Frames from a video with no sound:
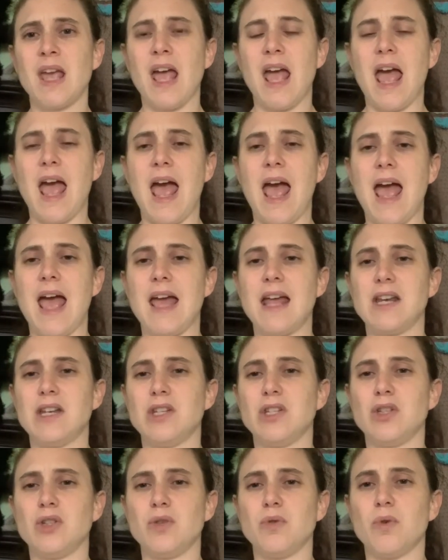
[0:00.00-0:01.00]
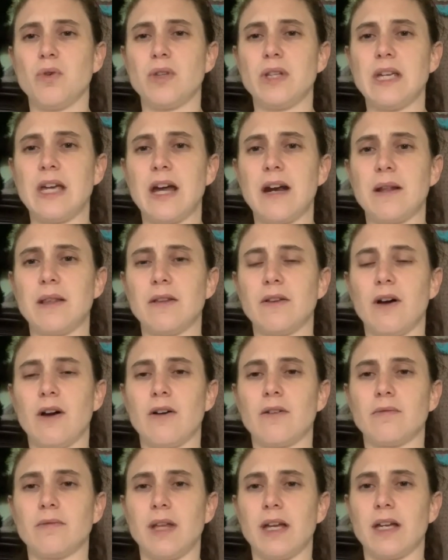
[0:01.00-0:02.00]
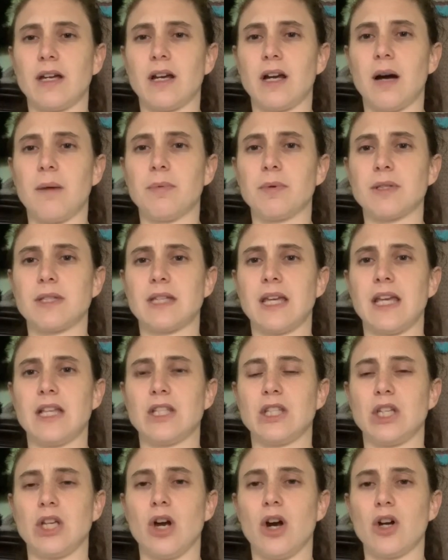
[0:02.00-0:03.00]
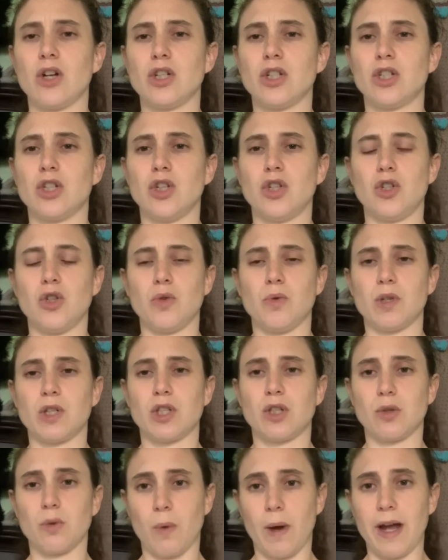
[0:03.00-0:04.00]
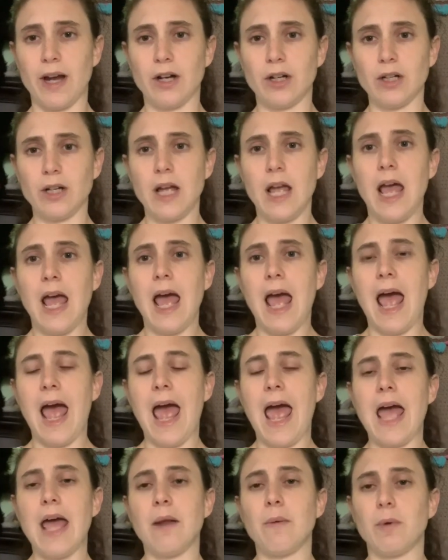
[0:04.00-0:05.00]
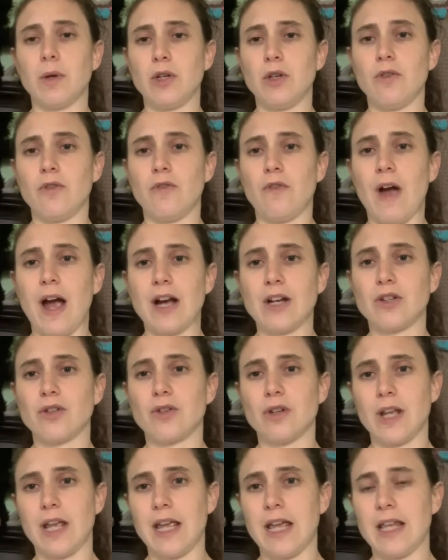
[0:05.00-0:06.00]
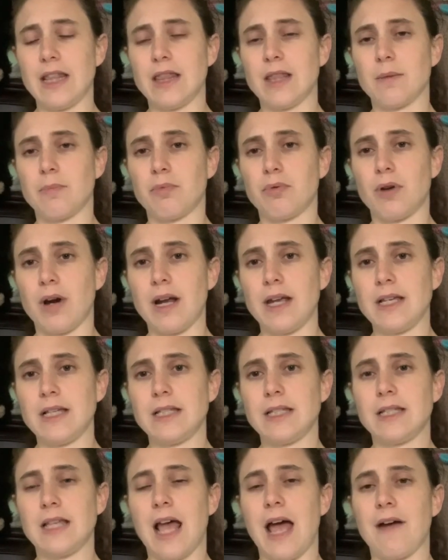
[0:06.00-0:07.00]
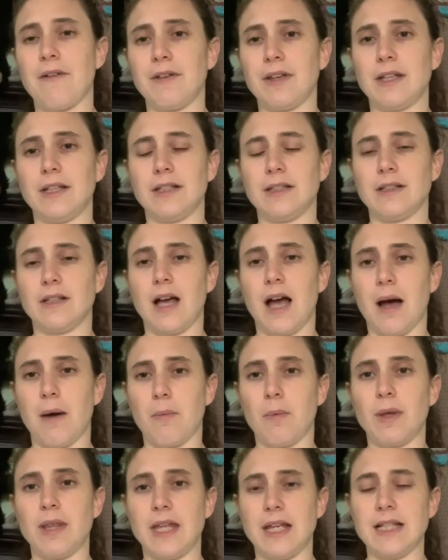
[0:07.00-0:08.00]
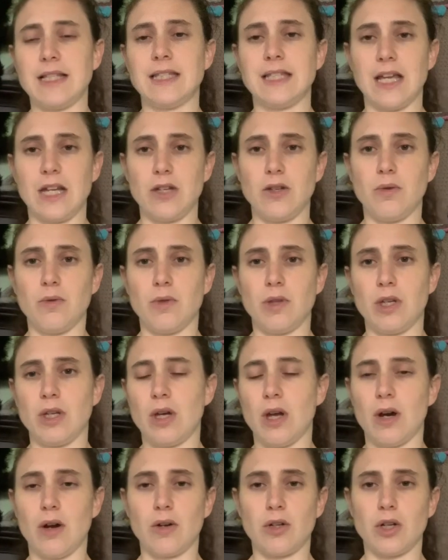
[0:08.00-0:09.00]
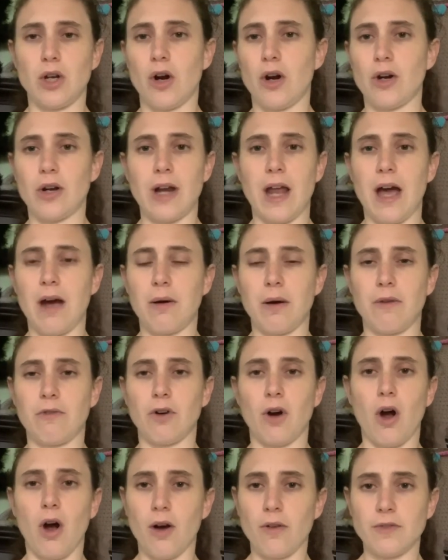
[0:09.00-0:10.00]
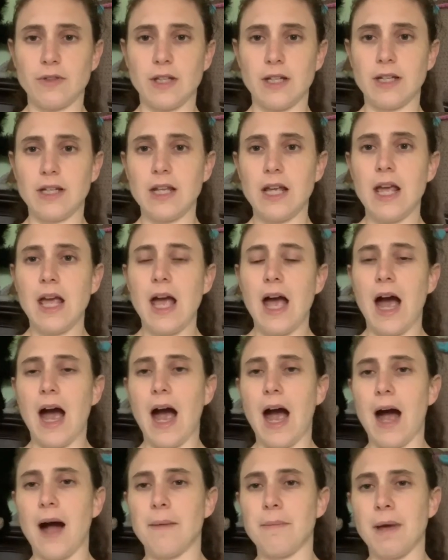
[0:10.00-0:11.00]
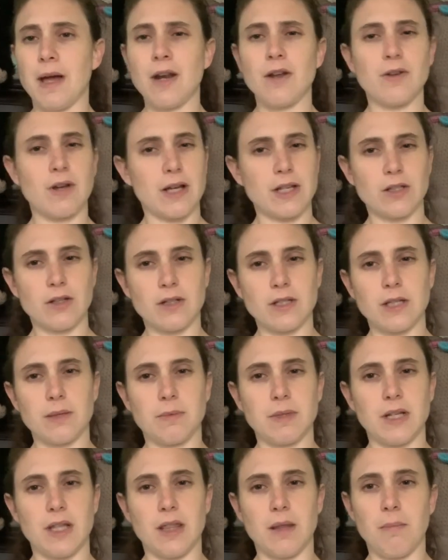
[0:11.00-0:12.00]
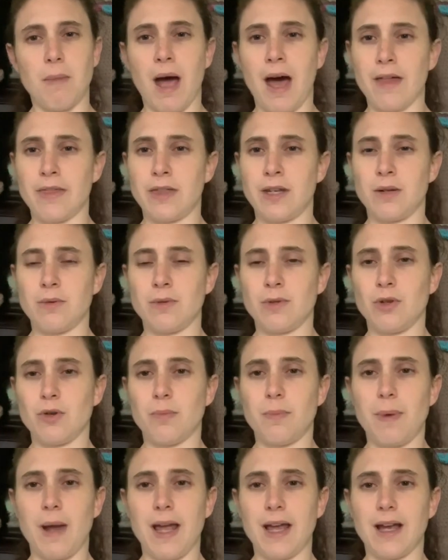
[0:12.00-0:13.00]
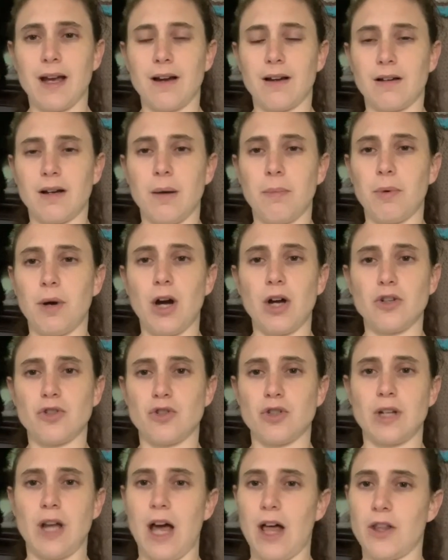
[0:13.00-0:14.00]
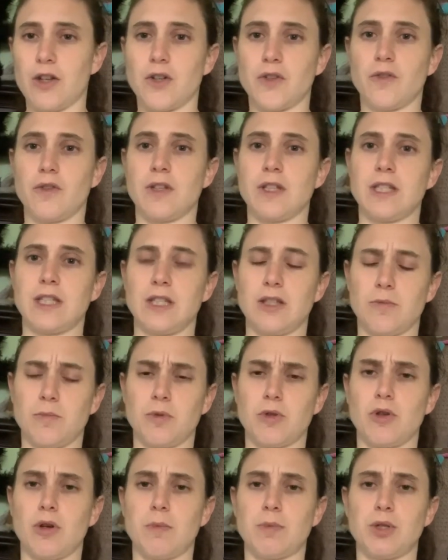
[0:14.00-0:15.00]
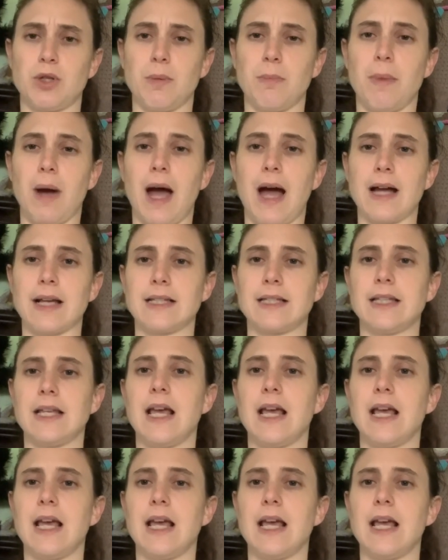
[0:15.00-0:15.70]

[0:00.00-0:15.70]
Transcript: And you only got like a couple skeins of yarn to do a square. And when you factored in the price, having when they send you the yarn however often, I know I saw someone did the math that you were paying a couple $100 for the subscription box